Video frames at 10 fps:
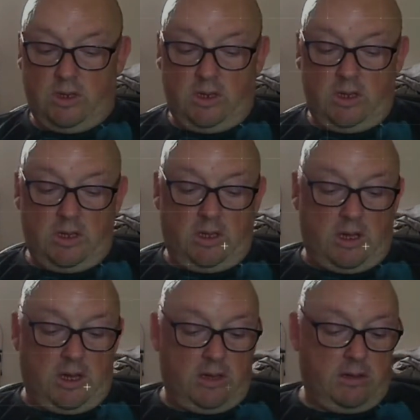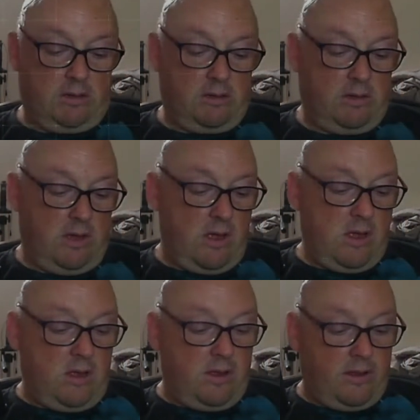there's
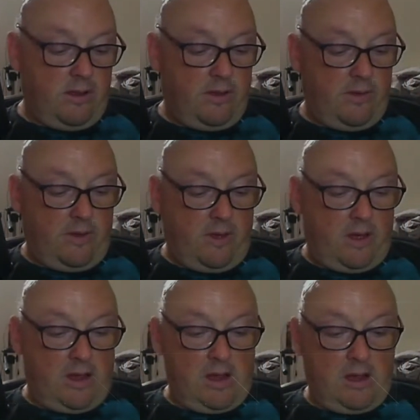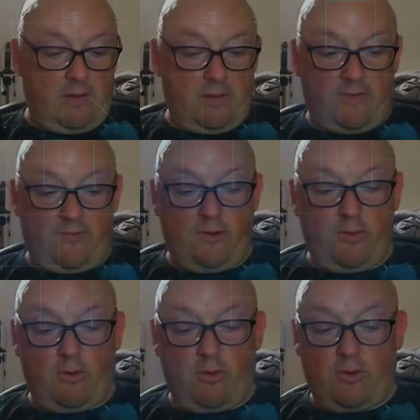a few
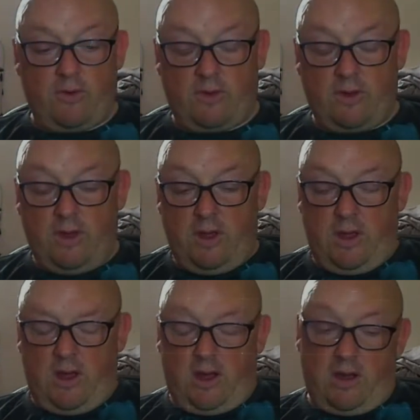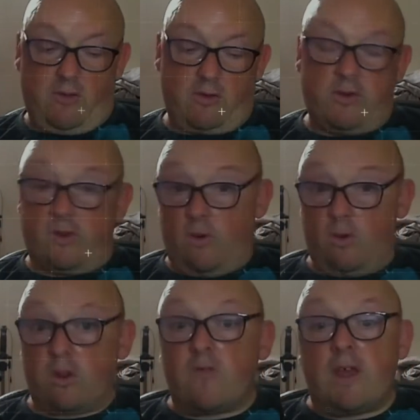books. I'm looking at the Lord
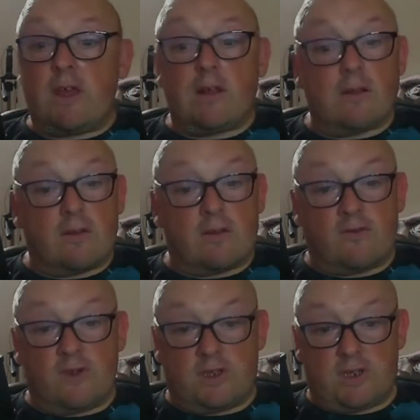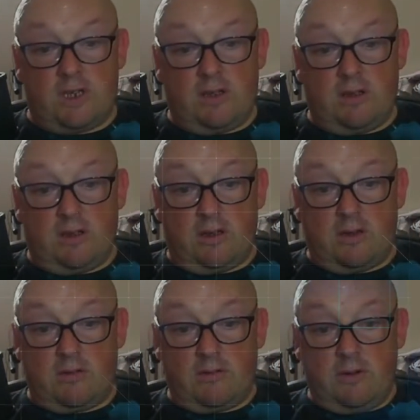of the Rings trilogy, and
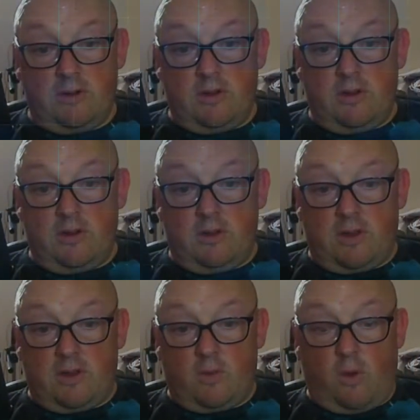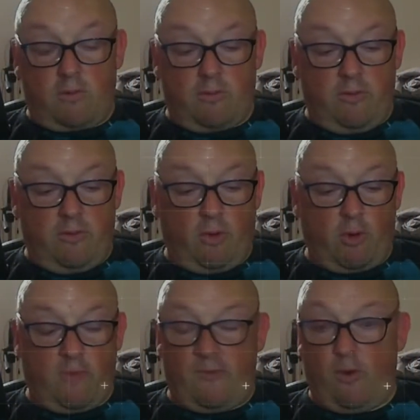there's one, the book
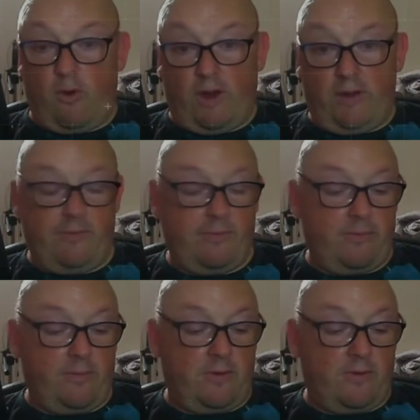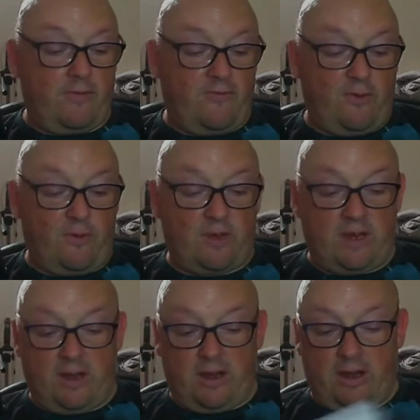with it all in, that's
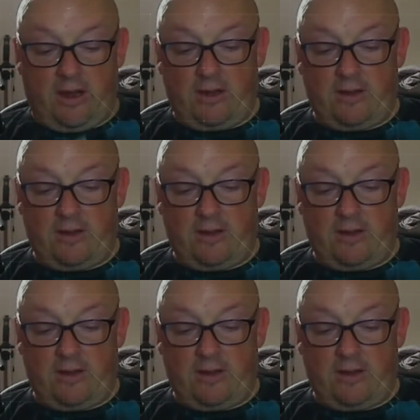$14.99.